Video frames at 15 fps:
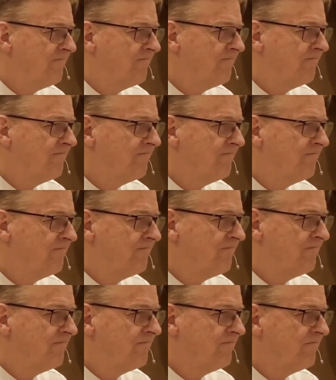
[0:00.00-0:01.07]

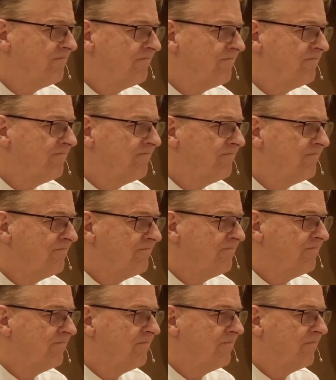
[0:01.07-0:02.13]

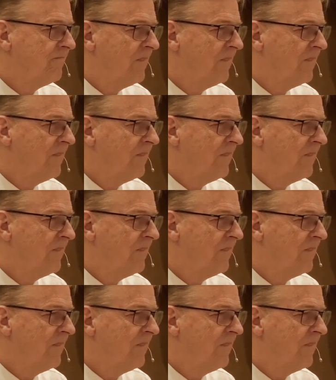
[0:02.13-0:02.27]
Nobody speaks.